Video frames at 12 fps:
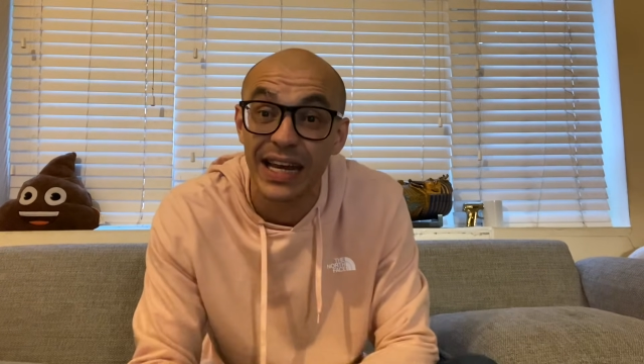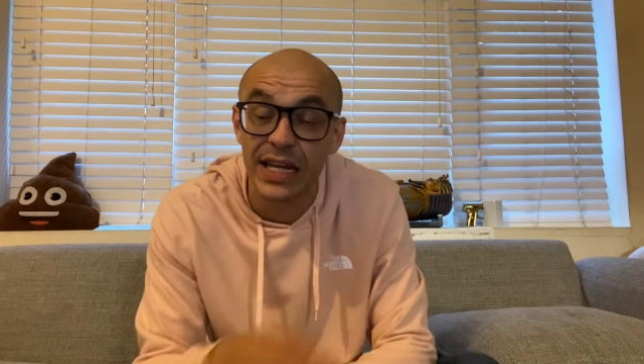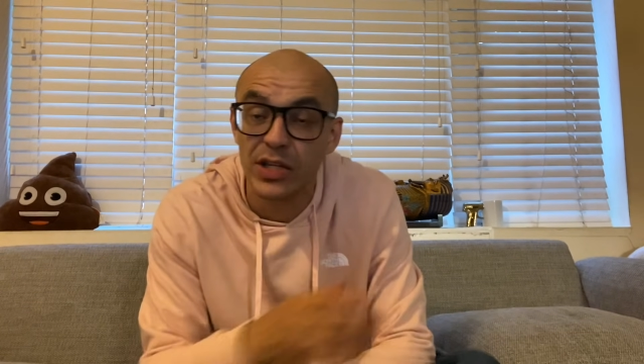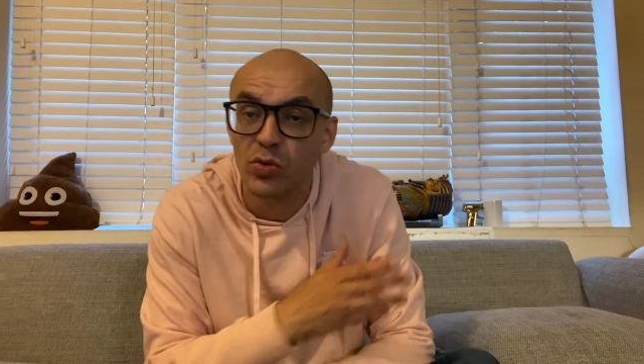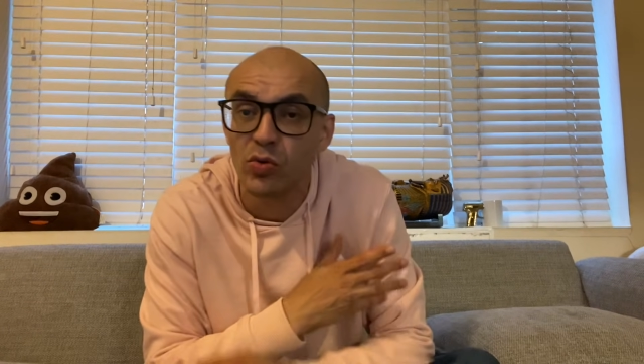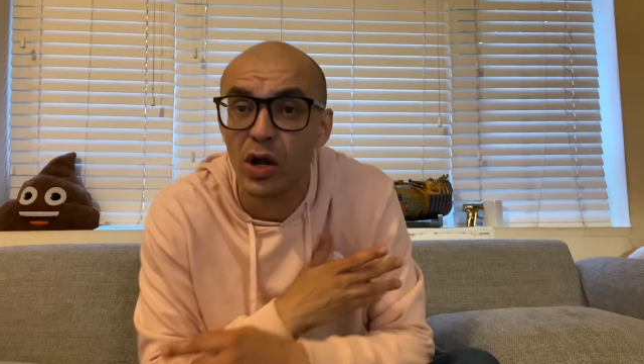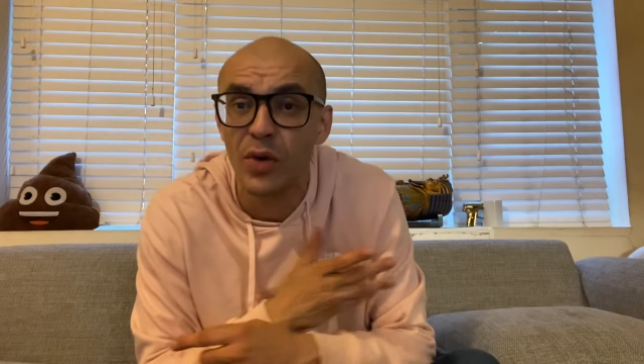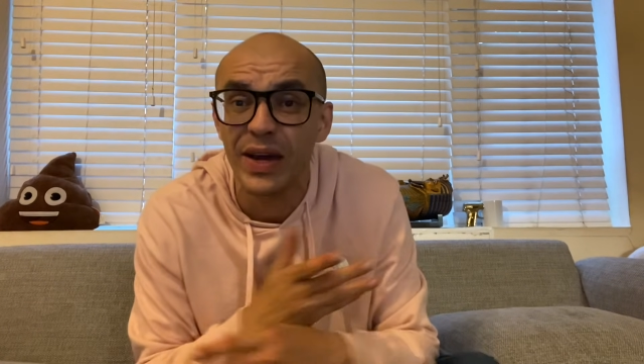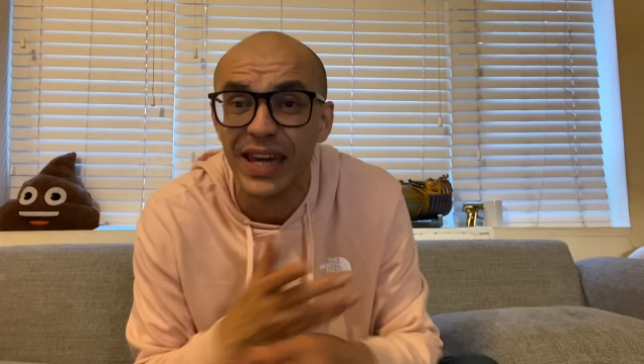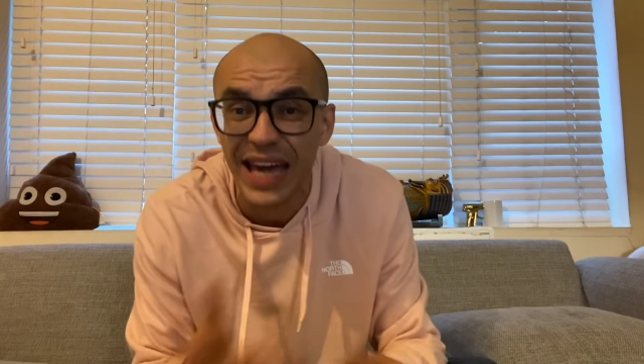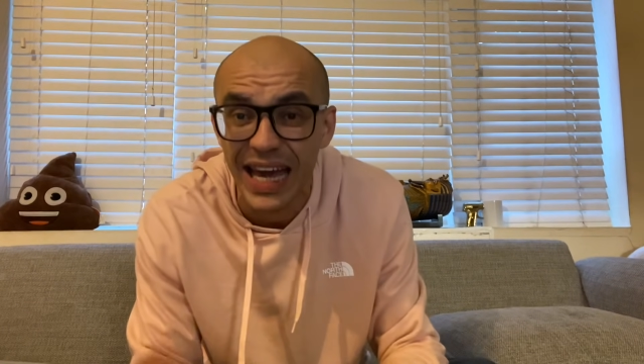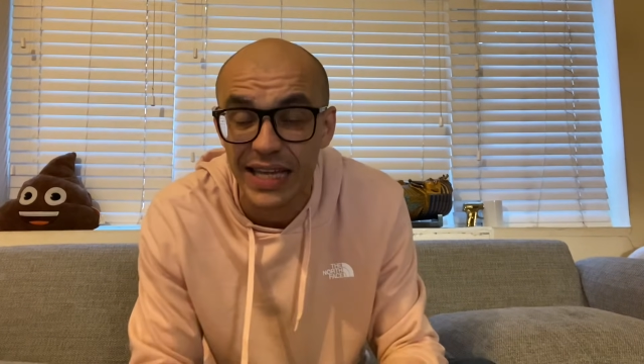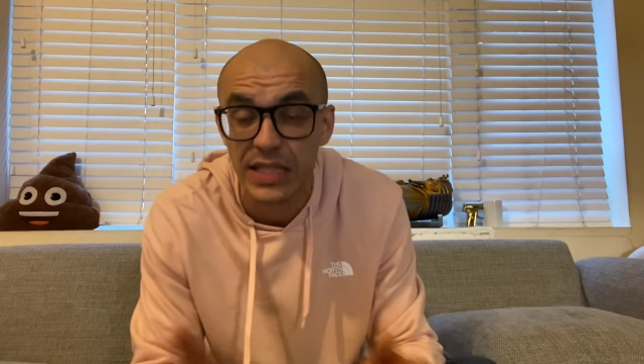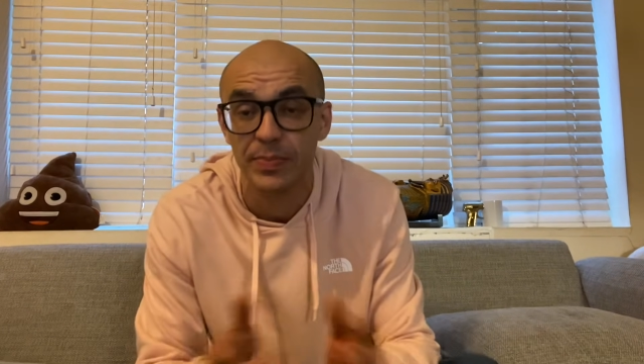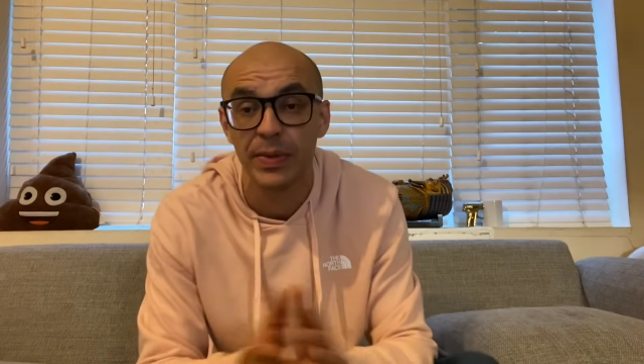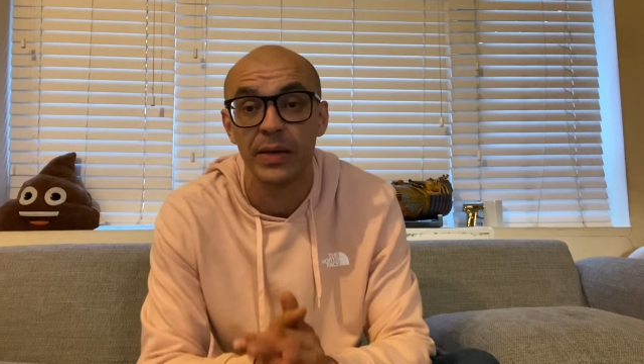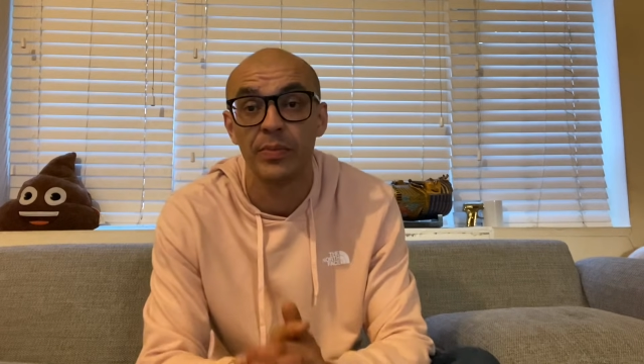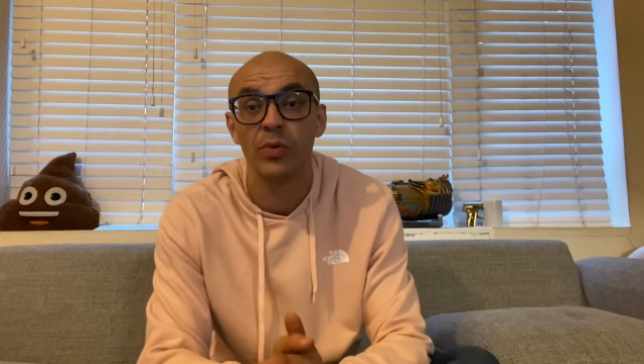It's all lowercase,
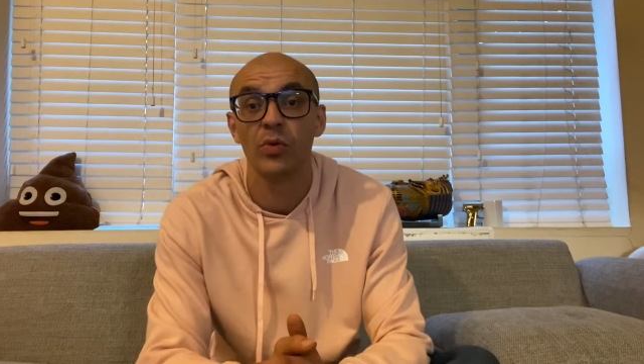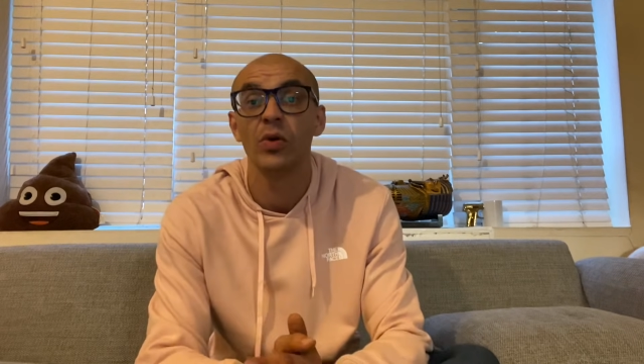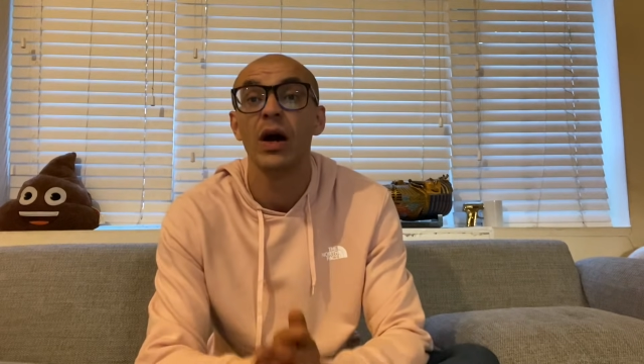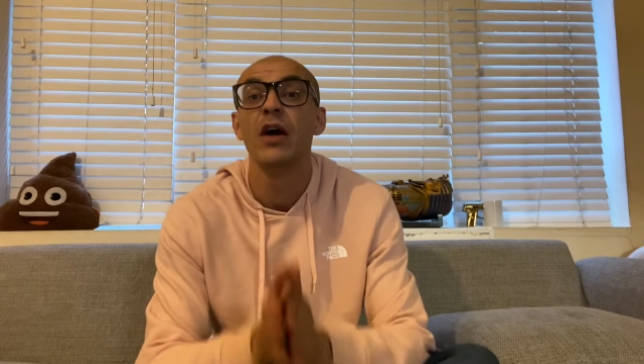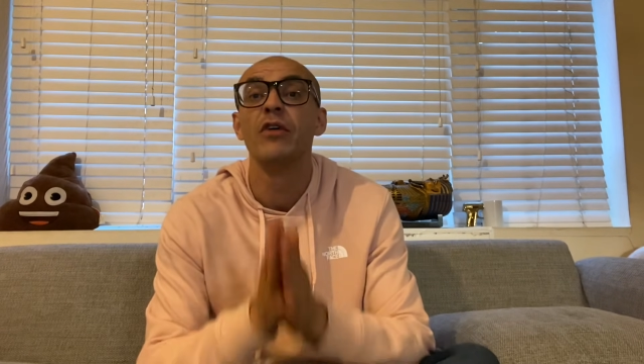people.